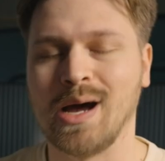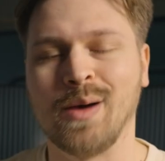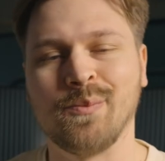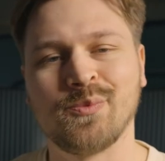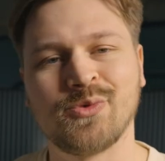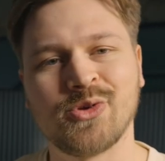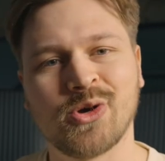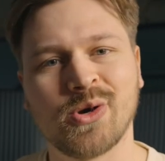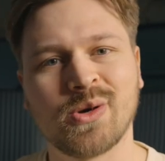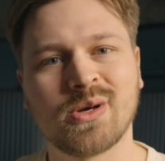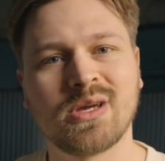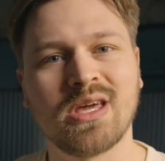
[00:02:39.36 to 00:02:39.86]
I'm
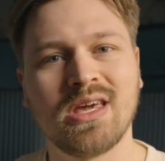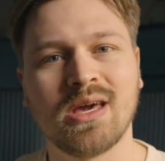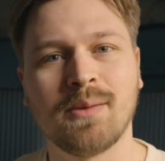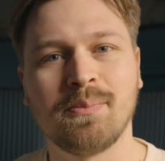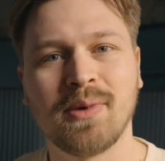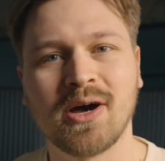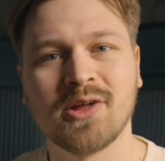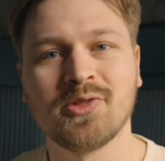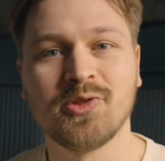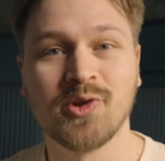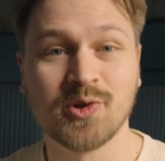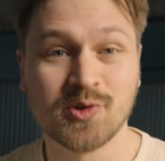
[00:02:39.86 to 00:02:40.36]
talking
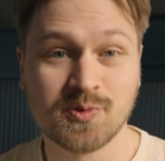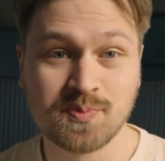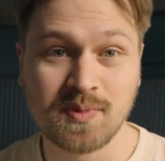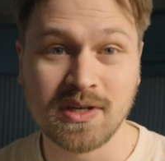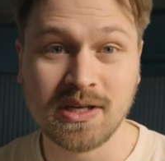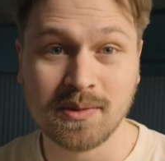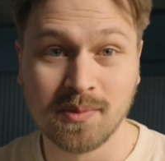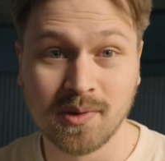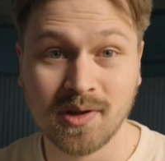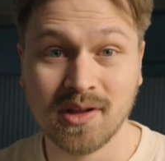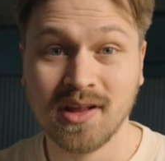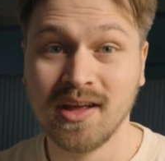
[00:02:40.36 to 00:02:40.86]
about those
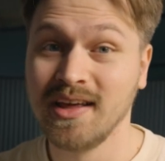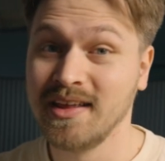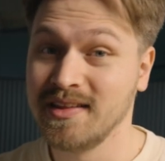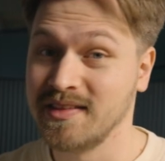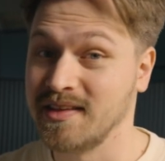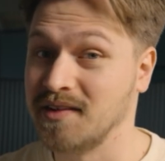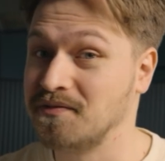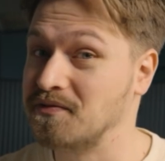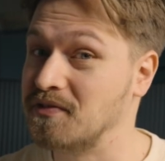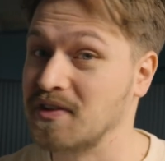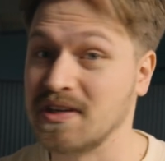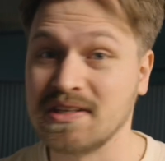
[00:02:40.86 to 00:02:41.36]
people
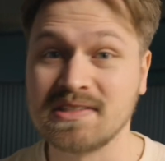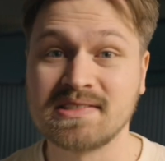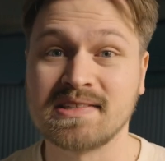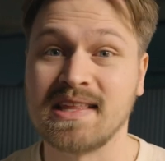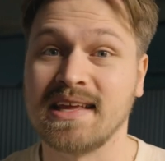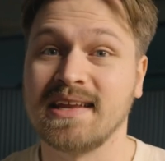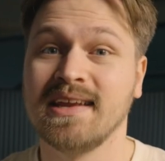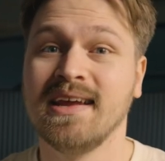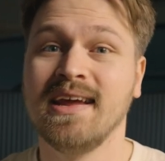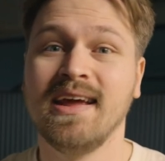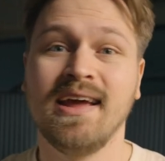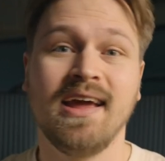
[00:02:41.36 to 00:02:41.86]
that thinks that